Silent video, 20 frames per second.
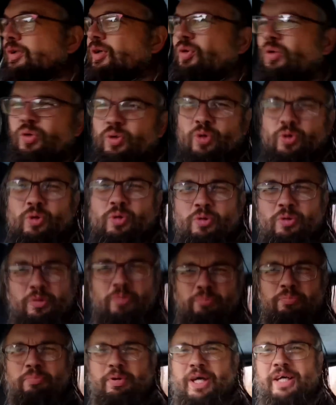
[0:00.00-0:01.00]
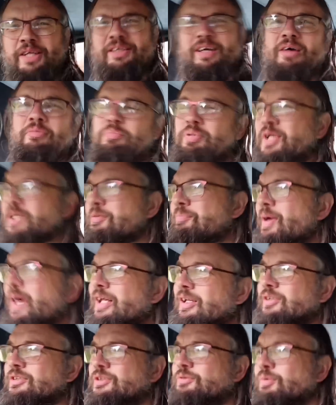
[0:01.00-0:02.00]
Oh, bit of damp in the
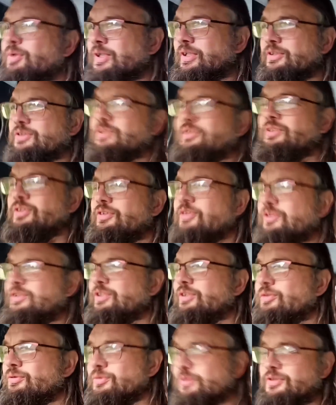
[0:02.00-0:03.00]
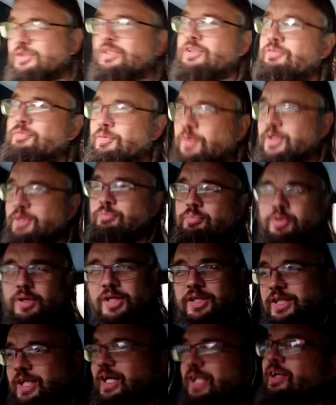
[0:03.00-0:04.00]
belts. We'll soon see if we can
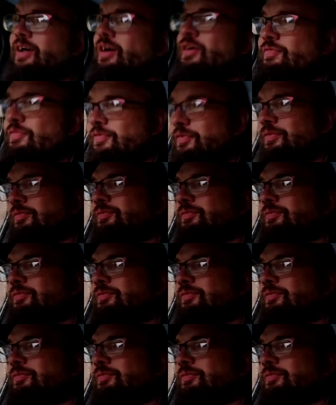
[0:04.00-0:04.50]
burn that off.